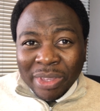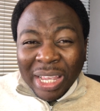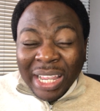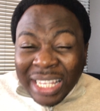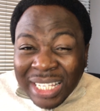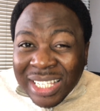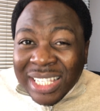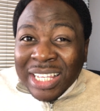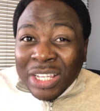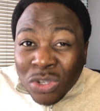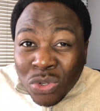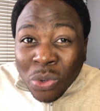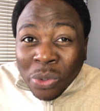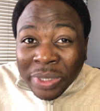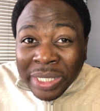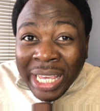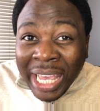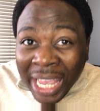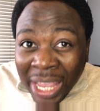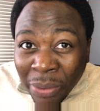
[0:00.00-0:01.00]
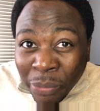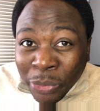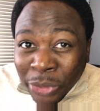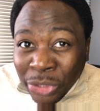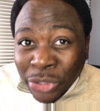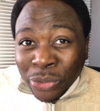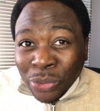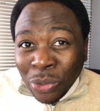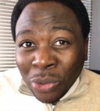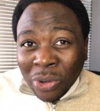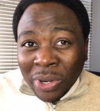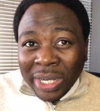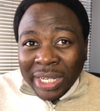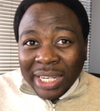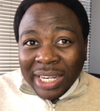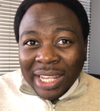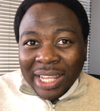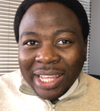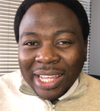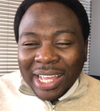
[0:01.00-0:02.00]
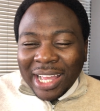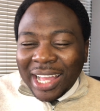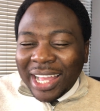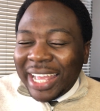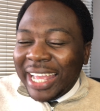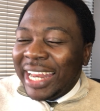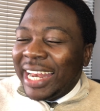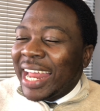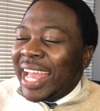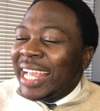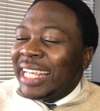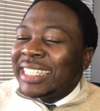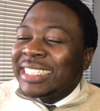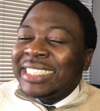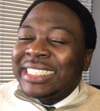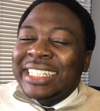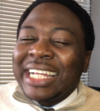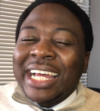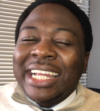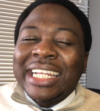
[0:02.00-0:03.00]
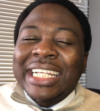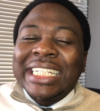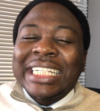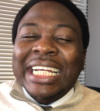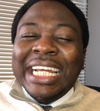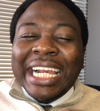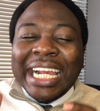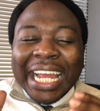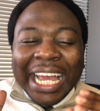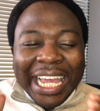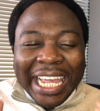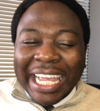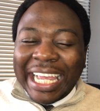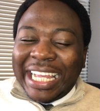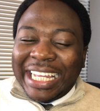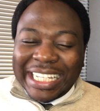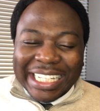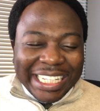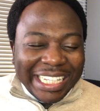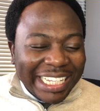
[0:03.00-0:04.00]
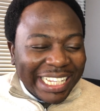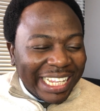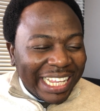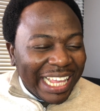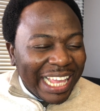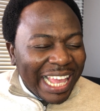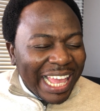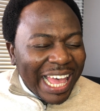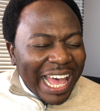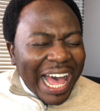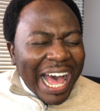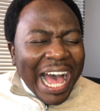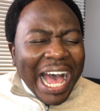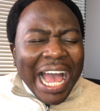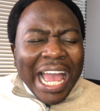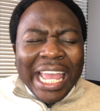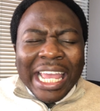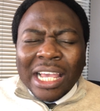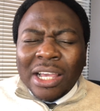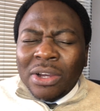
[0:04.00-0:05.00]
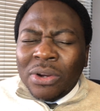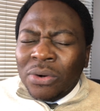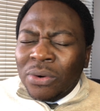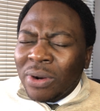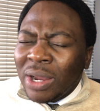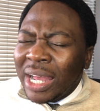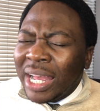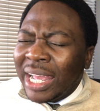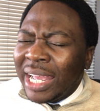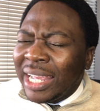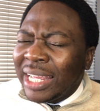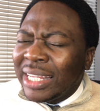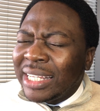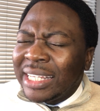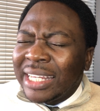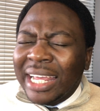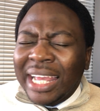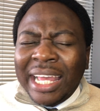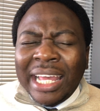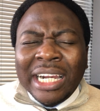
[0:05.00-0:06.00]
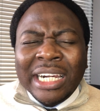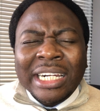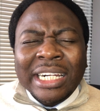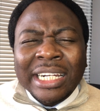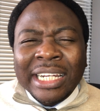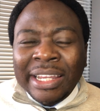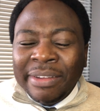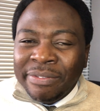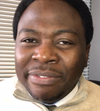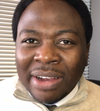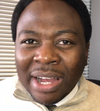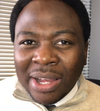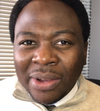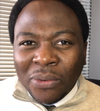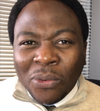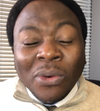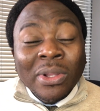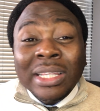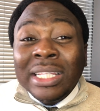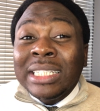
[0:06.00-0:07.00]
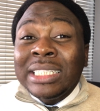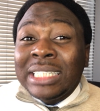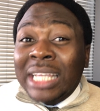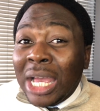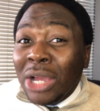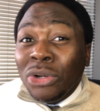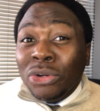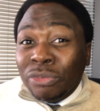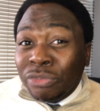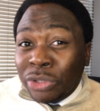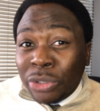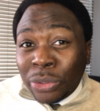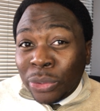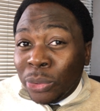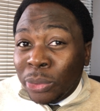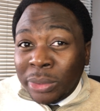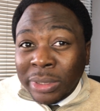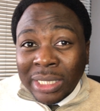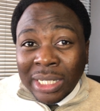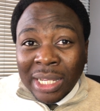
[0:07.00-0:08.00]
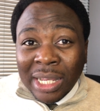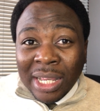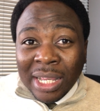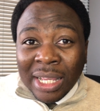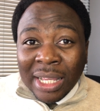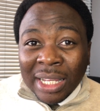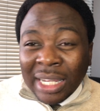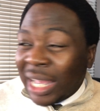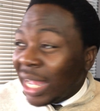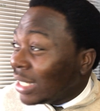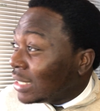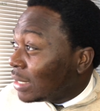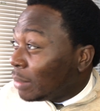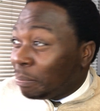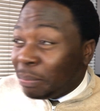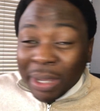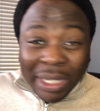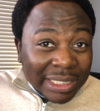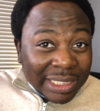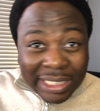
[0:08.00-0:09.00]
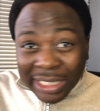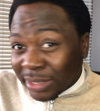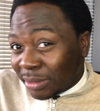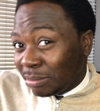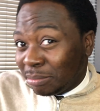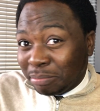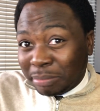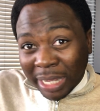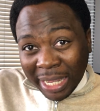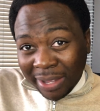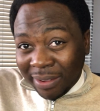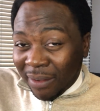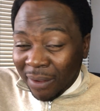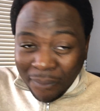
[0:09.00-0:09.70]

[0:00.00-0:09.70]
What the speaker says: Is this okay with you, Lord? And I started crying. I cried a river on the side of the road. Cars are passing by.